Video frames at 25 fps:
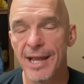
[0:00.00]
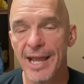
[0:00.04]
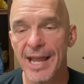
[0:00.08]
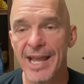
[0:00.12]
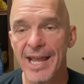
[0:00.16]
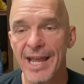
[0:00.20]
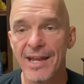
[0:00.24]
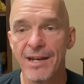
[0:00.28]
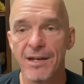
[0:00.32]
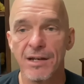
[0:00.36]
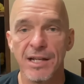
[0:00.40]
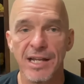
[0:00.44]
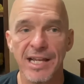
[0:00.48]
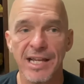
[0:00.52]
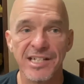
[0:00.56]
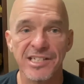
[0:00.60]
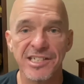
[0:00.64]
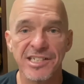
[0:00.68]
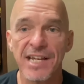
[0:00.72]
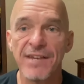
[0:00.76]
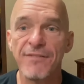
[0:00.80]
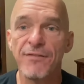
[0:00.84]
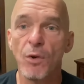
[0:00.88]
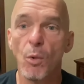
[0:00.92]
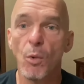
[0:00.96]
And it's
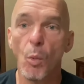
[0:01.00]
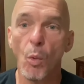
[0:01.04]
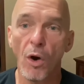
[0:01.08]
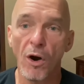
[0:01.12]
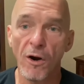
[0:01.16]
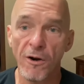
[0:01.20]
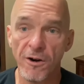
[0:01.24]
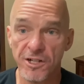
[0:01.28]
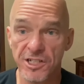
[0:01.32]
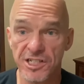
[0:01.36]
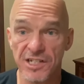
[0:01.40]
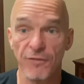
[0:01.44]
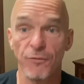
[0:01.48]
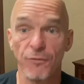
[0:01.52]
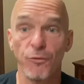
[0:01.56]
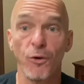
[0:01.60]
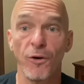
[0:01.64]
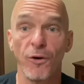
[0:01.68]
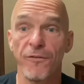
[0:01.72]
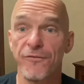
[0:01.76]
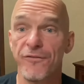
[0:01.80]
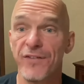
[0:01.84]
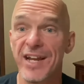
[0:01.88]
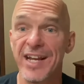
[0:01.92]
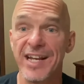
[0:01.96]
even worse if we're
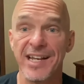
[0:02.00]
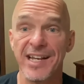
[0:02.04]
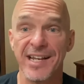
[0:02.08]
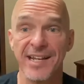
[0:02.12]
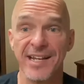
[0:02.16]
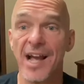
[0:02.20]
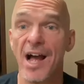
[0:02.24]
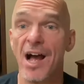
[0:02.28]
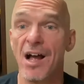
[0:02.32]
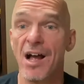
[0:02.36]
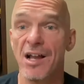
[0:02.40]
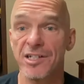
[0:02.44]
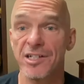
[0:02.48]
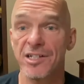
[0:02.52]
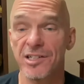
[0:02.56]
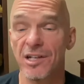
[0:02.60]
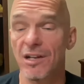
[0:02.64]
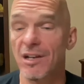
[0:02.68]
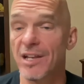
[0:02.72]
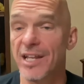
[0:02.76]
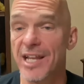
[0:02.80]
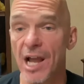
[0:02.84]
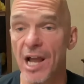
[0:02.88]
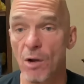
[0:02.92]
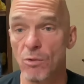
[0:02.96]
feeding
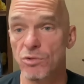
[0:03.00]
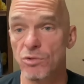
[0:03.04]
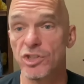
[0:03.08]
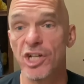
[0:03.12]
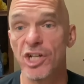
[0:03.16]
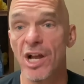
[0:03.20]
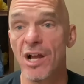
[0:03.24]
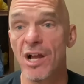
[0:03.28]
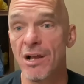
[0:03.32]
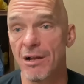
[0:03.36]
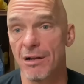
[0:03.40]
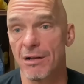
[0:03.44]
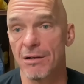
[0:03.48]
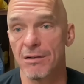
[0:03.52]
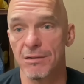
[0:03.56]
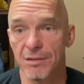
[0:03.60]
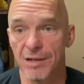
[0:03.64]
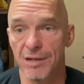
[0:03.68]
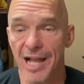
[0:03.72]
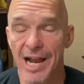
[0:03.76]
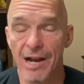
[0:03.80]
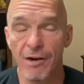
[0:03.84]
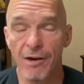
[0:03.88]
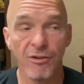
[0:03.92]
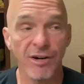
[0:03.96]
constantly on junk
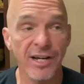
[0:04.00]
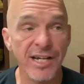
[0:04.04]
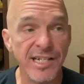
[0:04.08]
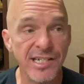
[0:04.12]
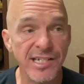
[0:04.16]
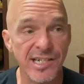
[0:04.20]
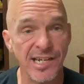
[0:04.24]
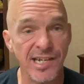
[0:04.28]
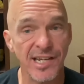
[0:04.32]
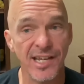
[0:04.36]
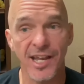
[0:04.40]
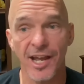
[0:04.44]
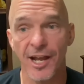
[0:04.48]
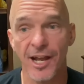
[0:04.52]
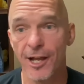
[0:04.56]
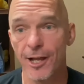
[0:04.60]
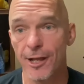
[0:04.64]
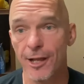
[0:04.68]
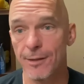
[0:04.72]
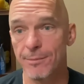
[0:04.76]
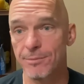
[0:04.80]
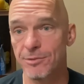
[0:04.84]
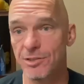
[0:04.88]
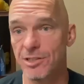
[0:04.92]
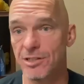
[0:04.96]
like Reese
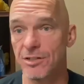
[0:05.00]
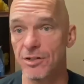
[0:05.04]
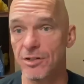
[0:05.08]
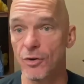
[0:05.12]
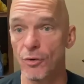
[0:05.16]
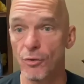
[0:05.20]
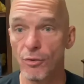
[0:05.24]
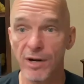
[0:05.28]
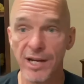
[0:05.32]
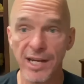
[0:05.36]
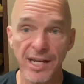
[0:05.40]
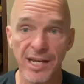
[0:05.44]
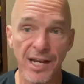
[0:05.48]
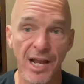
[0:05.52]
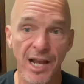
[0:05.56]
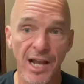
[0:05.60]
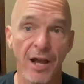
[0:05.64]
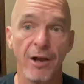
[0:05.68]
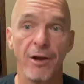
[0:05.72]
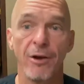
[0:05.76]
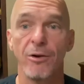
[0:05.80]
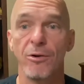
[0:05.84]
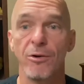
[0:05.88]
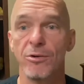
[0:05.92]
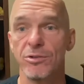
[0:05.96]
cups and
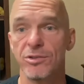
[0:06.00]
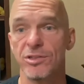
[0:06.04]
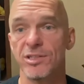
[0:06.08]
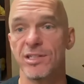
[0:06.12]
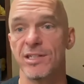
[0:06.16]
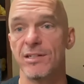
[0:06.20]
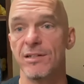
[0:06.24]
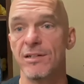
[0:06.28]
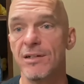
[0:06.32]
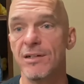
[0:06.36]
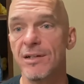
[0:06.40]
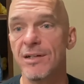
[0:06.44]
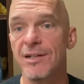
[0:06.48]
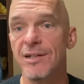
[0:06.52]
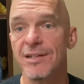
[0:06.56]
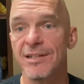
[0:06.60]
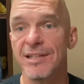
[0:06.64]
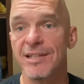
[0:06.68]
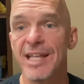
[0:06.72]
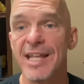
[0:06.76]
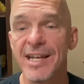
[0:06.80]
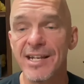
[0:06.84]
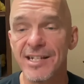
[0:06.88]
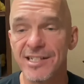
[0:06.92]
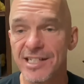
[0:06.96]
Doritos. And
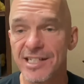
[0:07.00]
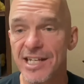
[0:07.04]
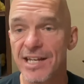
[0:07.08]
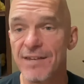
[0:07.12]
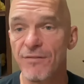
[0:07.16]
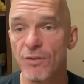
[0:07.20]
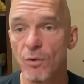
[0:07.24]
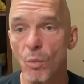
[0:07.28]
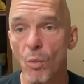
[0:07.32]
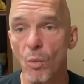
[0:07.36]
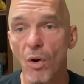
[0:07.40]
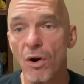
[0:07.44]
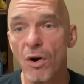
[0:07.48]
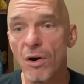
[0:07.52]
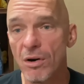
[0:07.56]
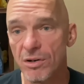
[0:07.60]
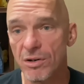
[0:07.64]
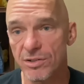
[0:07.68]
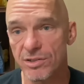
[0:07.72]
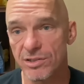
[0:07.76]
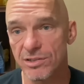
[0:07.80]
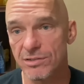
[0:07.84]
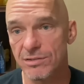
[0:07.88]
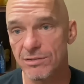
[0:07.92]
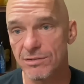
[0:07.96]
then it's even
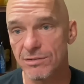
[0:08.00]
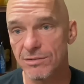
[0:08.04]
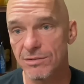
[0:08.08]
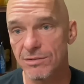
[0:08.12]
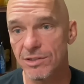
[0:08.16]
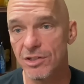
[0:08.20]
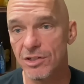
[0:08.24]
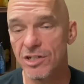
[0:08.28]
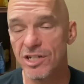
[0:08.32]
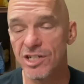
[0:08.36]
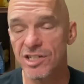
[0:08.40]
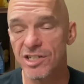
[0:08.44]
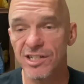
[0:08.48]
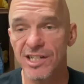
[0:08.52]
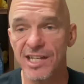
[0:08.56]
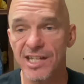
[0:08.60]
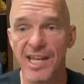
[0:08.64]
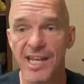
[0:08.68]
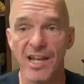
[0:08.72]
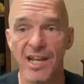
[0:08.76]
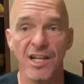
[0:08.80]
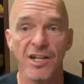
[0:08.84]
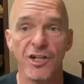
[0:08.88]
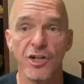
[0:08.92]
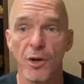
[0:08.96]
worse. You're just
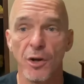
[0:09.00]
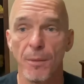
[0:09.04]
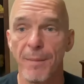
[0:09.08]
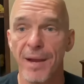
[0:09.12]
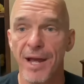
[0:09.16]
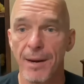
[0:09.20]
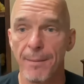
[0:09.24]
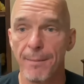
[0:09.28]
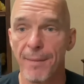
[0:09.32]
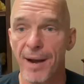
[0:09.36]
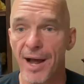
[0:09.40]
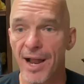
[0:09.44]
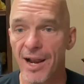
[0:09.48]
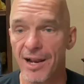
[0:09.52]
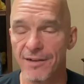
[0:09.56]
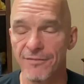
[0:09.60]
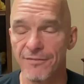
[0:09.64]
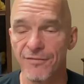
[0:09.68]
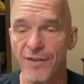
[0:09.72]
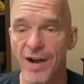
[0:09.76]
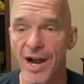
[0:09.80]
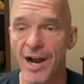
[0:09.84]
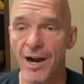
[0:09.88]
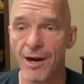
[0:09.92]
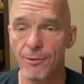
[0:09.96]
killing your metabolic
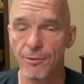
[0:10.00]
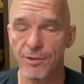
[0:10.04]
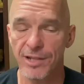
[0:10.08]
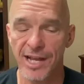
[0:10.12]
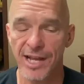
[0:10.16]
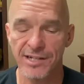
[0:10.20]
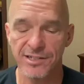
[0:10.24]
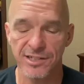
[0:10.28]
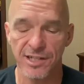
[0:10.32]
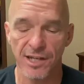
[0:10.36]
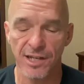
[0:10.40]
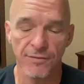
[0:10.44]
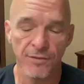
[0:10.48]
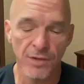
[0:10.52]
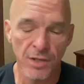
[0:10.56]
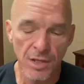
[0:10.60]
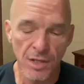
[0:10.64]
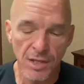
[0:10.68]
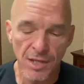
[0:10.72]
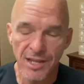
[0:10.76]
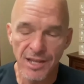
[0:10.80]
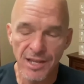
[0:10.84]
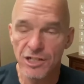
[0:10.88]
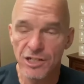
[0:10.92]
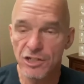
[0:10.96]
fire with that stuff.
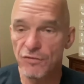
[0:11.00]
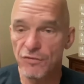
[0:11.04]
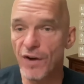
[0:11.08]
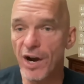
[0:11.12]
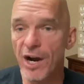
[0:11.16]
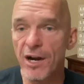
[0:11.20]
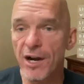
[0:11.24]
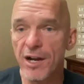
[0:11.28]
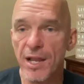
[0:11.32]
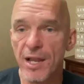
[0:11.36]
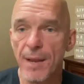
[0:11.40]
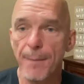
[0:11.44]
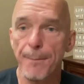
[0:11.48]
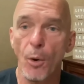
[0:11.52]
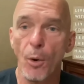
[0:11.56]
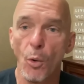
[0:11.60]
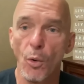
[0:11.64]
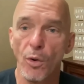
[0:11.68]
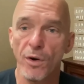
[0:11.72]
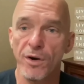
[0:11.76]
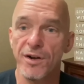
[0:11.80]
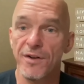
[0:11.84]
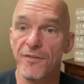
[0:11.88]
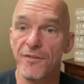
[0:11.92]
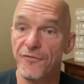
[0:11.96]
It's very
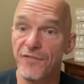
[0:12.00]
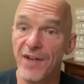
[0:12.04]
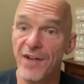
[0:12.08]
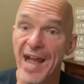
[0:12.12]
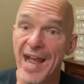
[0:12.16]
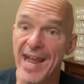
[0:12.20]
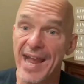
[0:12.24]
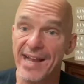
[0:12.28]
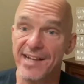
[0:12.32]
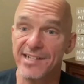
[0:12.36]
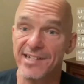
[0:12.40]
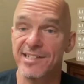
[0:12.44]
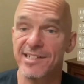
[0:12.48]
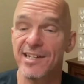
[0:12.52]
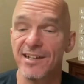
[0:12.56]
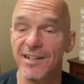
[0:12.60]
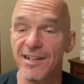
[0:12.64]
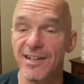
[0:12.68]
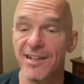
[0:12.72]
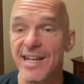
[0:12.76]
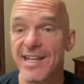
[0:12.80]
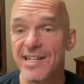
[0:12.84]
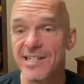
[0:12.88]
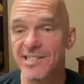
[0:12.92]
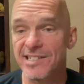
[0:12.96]
important to fast at
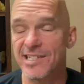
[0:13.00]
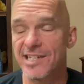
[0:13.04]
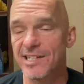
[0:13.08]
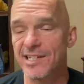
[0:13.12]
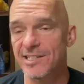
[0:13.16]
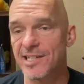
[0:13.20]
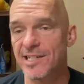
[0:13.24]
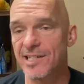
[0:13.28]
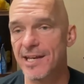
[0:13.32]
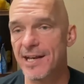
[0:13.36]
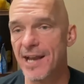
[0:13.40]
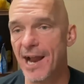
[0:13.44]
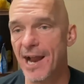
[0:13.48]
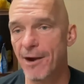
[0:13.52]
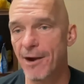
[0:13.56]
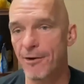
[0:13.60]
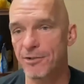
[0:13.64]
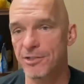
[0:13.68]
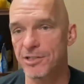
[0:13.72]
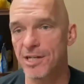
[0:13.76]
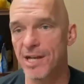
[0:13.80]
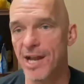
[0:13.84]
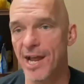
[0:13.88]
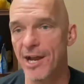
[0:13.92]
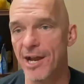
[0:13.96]
least 16
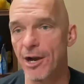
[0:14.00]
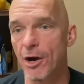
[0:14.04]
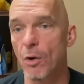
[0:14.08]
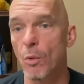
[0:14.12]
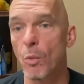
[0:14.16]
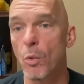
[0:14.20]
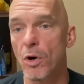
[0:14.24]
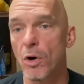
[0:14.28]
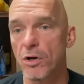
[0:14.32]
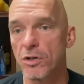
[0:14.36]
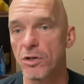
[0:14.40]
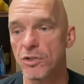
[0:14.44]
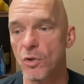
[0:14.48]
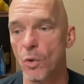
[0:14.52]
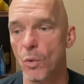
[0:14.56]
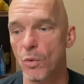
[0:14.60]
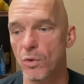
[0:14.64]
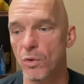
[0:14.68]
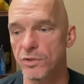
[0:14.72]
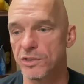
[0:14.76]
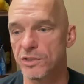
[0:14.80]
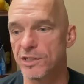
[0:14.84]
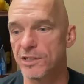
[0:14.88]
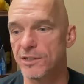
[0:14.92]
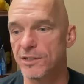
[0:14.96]
hours a day or work
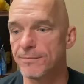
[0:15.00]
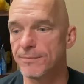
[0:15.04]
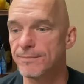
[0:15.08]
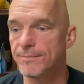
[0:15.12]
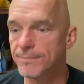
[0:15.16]
towards it.